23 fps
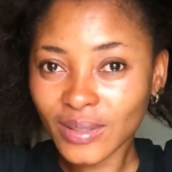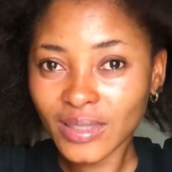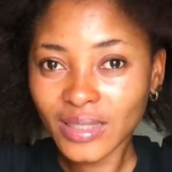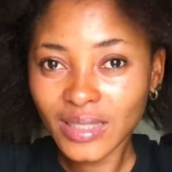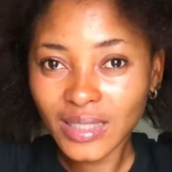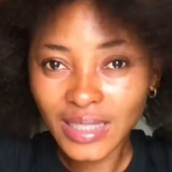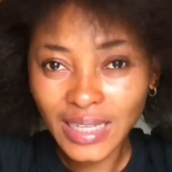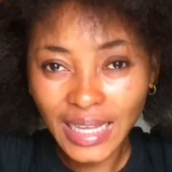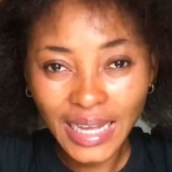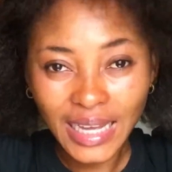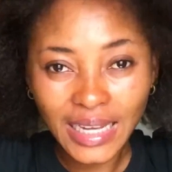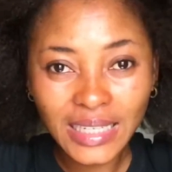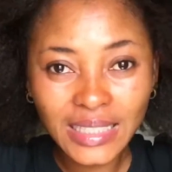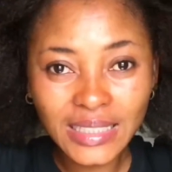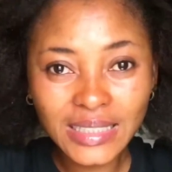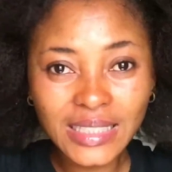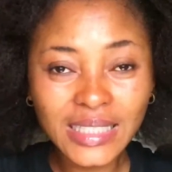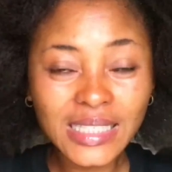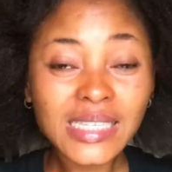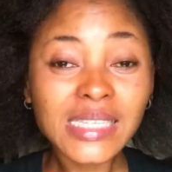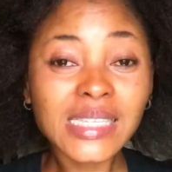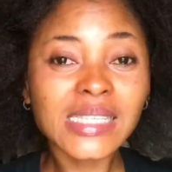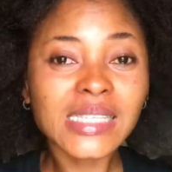like
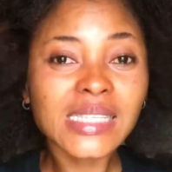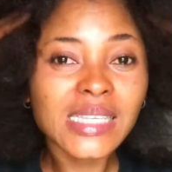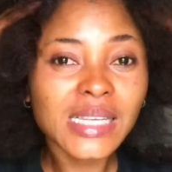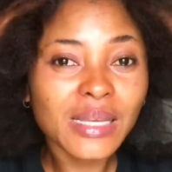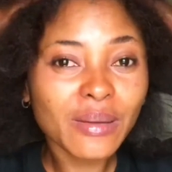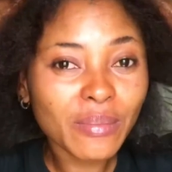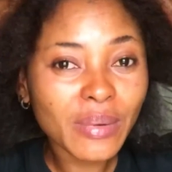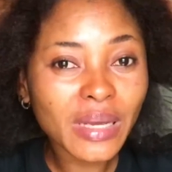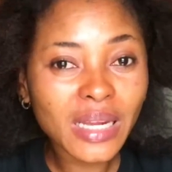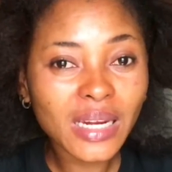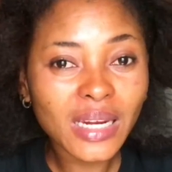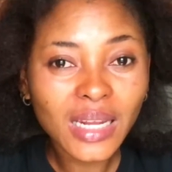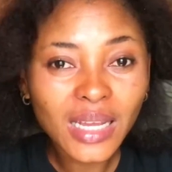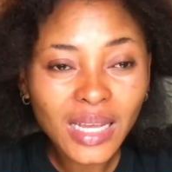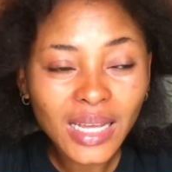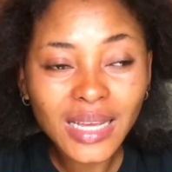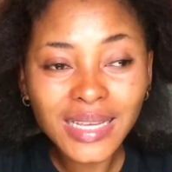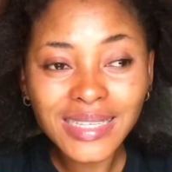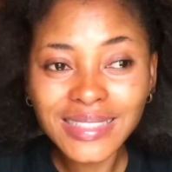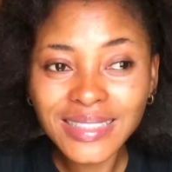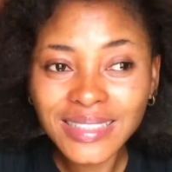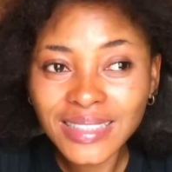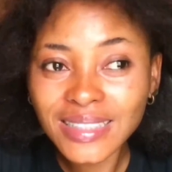this steaming
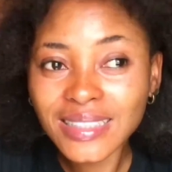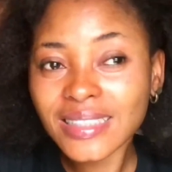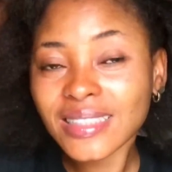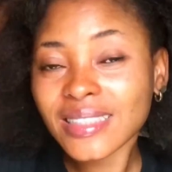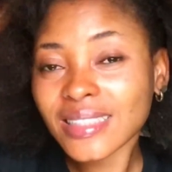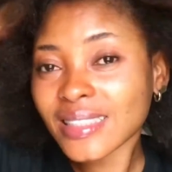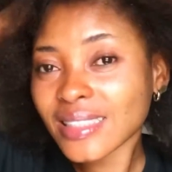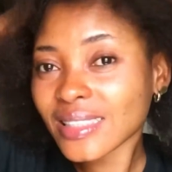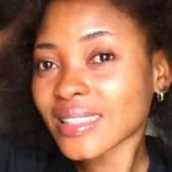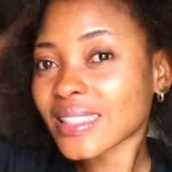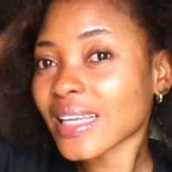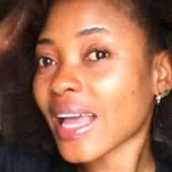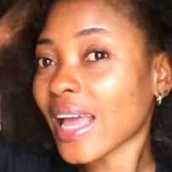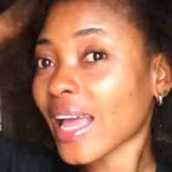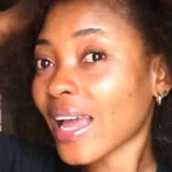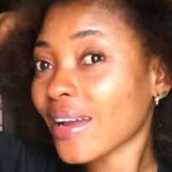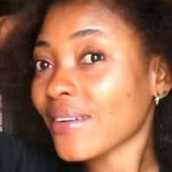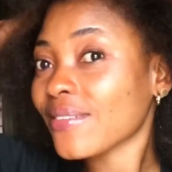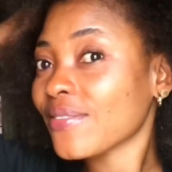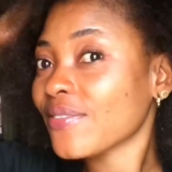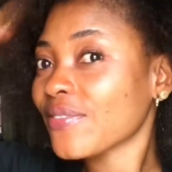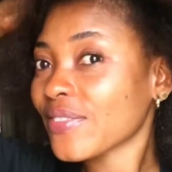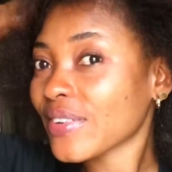is
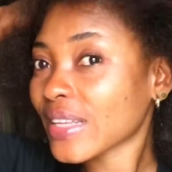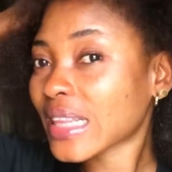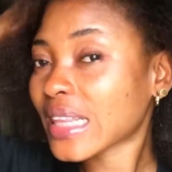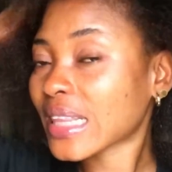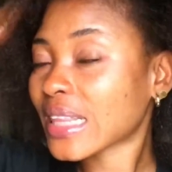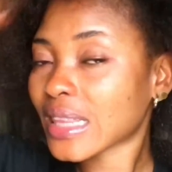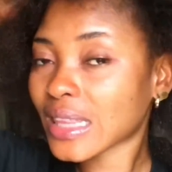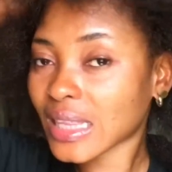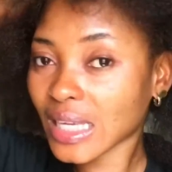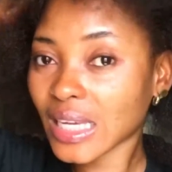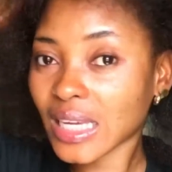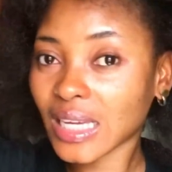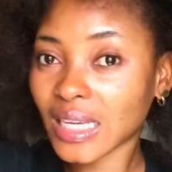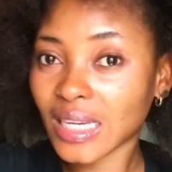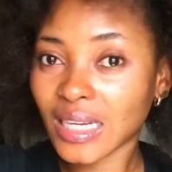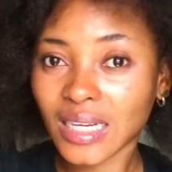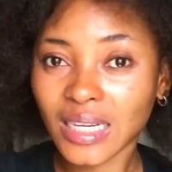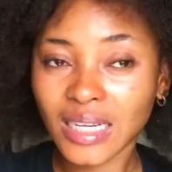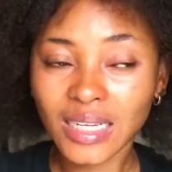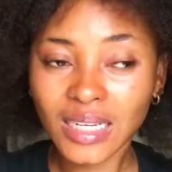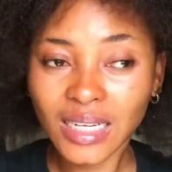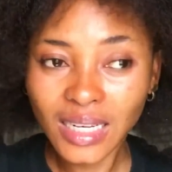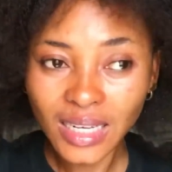
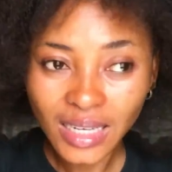everything.